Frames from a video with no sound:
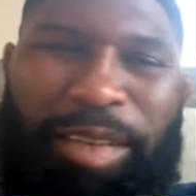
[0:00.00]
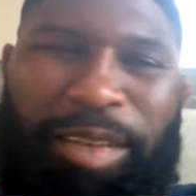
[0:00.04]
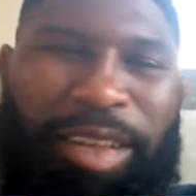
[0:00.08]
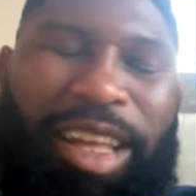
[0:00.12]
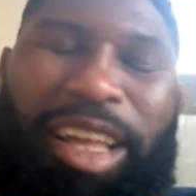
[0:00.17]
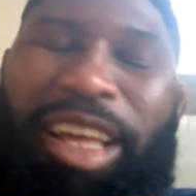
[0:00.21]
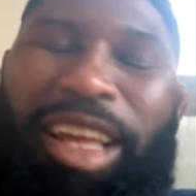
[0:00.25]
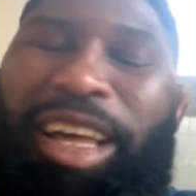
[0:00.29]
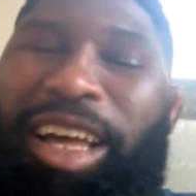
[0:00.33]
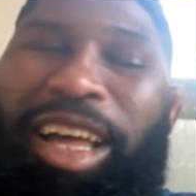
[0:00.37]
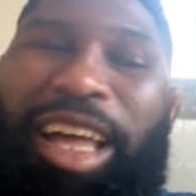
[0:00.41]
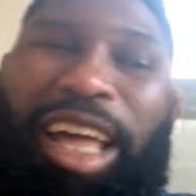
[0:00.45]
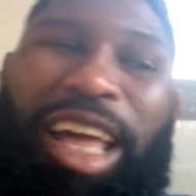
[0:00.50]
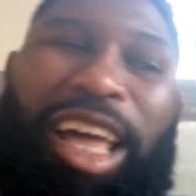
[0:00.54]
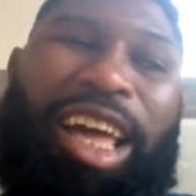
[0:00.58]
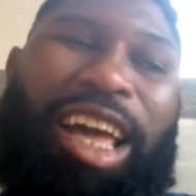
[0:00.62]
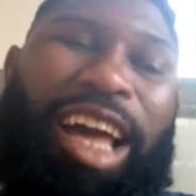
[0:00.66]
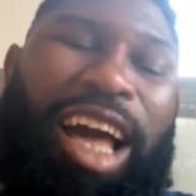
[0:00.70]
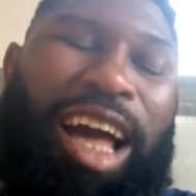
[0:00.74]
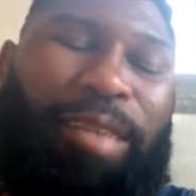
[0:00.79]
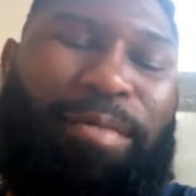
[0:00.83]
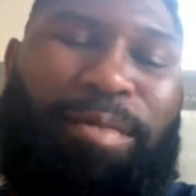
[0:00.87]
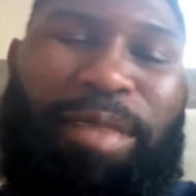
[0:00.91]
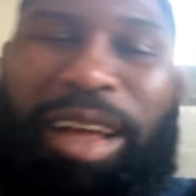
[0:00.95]
Yeah, hey,
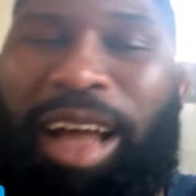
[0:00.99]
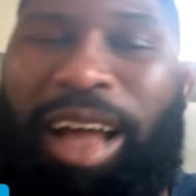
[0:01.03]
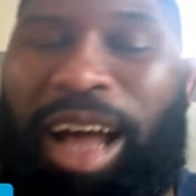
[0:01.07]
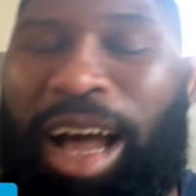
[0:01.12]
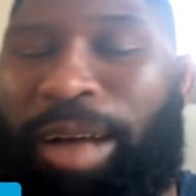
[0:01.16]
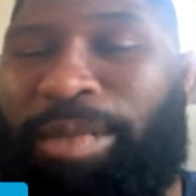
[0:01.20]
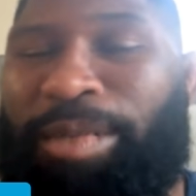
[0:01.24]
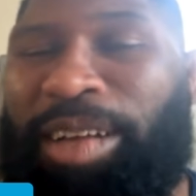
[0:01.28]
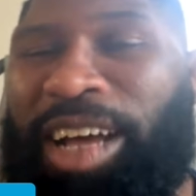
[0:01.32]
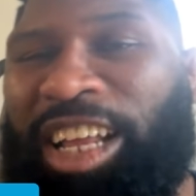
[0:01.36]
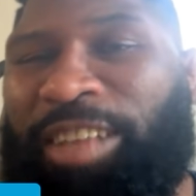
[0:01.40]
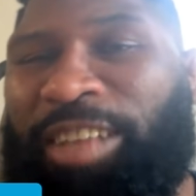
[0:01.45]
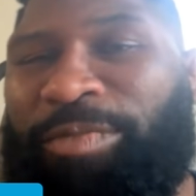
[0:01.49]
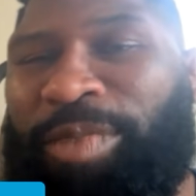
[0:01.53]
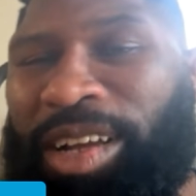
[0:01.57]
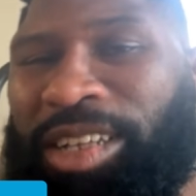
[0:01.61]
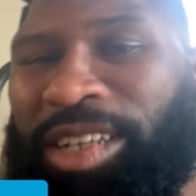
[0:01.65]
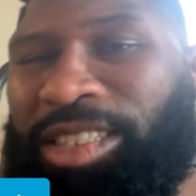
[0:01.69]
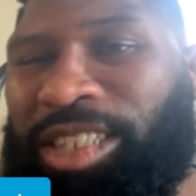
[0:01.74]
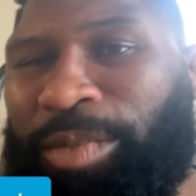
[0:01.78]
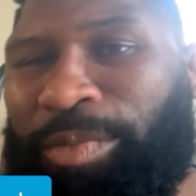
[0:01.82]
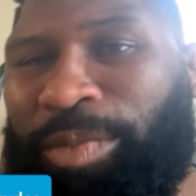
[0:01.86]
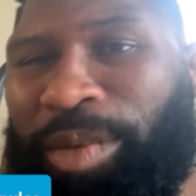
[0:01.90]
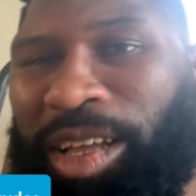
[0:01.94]
I'm not
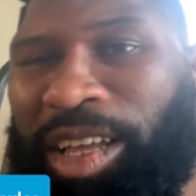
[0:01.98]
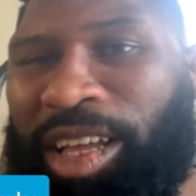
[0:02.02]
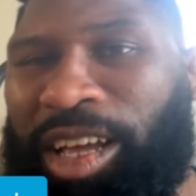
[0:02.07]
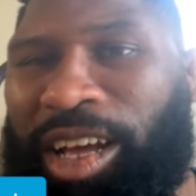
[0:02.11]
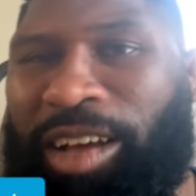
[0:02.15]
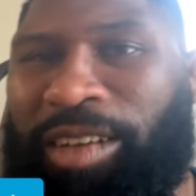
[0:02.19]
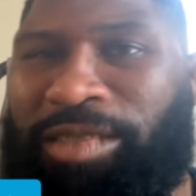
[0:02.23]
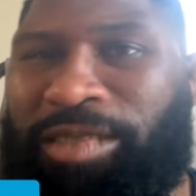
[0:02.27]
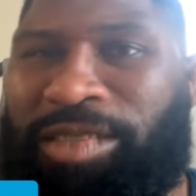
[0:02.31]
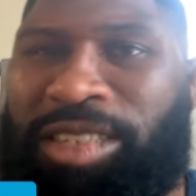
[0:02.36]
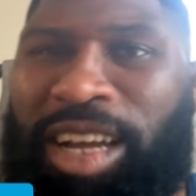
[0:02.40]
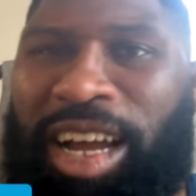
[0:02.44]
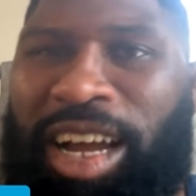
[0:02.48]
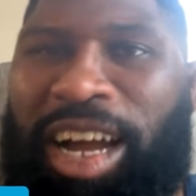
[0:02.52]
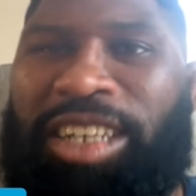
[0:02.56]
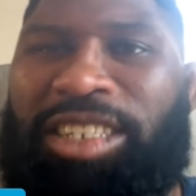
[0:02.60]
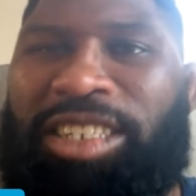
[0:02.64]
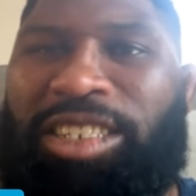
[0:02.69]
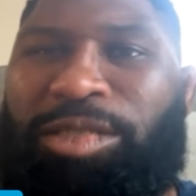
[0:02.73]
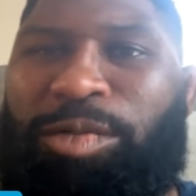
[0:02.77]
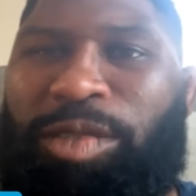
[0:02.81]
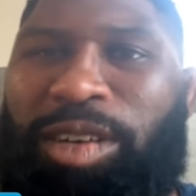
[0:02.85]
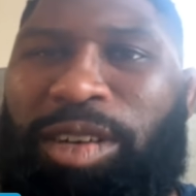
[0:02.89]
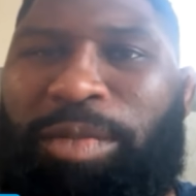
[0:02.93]
expecting the playoffs. I
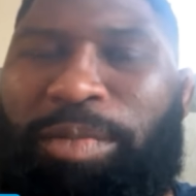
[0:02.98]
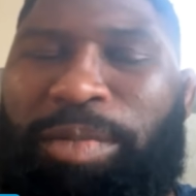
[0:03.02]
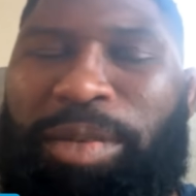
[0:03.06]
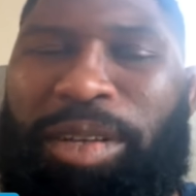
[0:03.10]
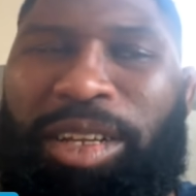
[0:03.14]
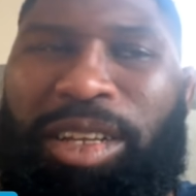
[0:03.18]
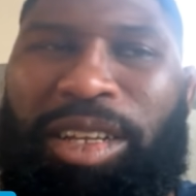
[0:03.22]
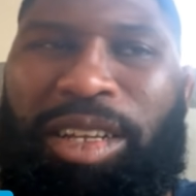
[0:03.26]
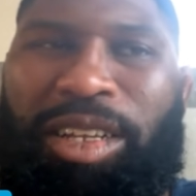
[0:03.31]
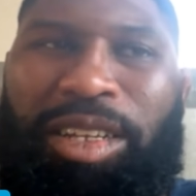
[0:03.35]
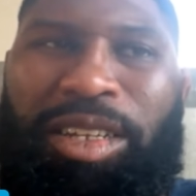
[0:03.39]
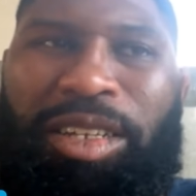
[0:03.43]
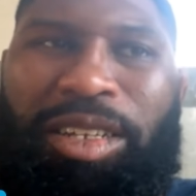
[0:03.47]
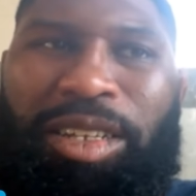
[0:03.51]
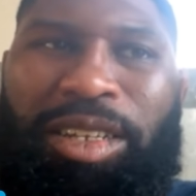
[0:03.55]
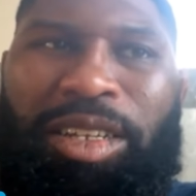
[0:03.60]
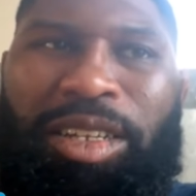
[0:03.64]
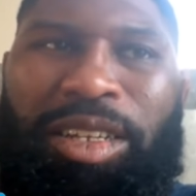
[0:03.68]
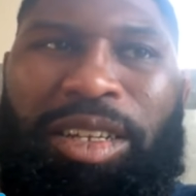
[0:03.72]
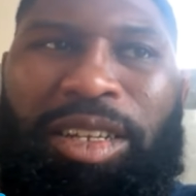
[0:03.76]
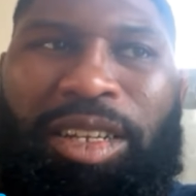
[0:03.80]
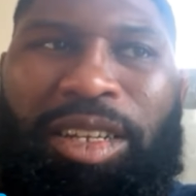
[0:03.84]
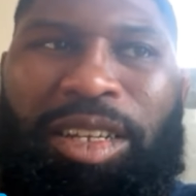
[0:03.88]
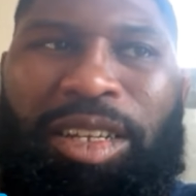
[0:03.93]
just want to be.
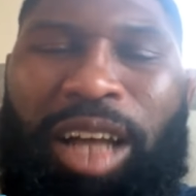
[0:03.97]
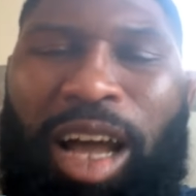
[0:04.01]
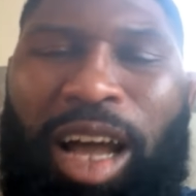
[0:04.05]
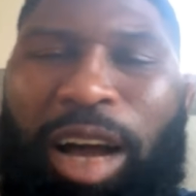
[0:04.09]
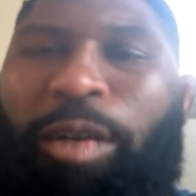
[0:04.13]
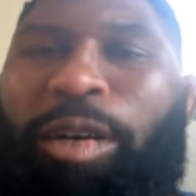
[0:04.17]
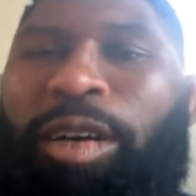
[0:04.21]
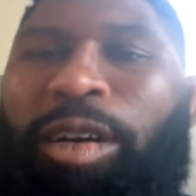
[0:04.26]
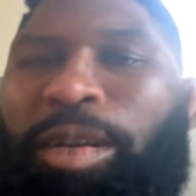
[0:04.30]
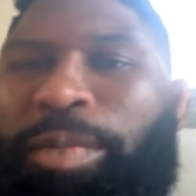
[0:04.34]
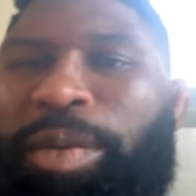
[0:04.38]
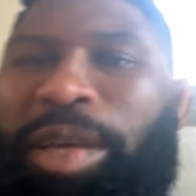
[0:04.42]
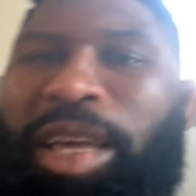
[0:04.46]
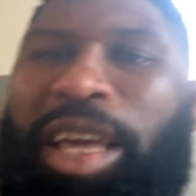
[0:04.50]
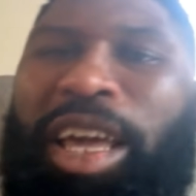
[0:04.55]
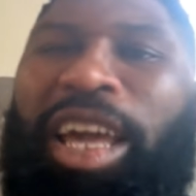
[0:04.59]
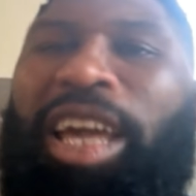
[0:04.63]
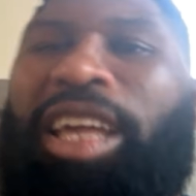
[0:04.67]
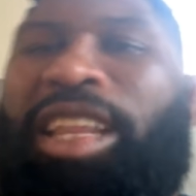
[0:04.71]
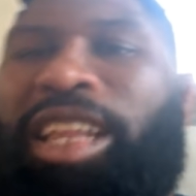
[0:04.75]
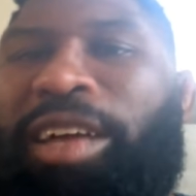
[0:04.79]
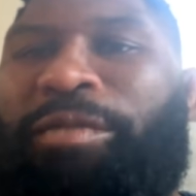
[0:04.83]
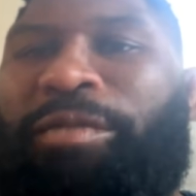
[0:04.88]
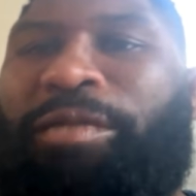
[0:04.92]
I want to be
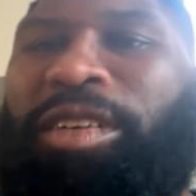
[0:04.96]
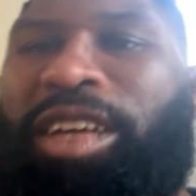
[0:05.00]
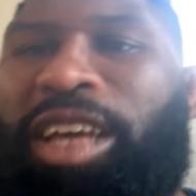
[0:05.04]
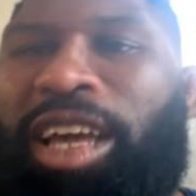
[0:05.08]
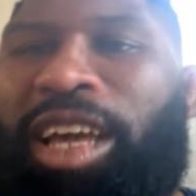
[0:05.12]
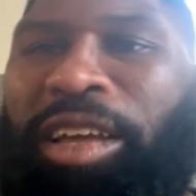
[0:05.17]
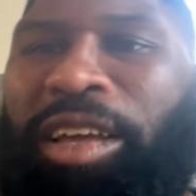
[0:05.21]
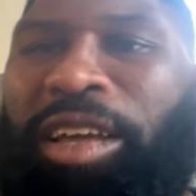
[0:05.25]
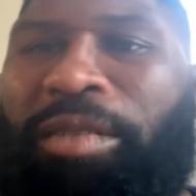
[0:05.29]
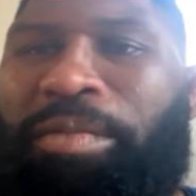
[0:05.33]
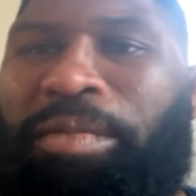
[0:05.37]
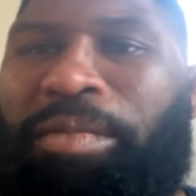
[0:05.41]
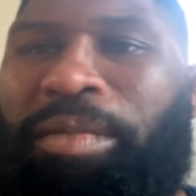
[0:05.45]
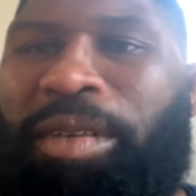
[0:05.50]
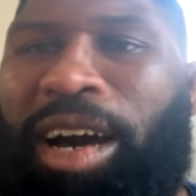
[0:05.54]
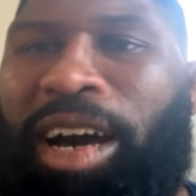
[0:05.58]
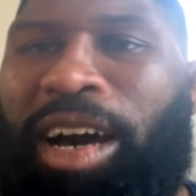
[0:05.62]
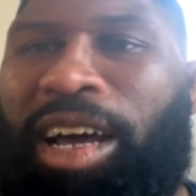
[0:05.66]
in every game.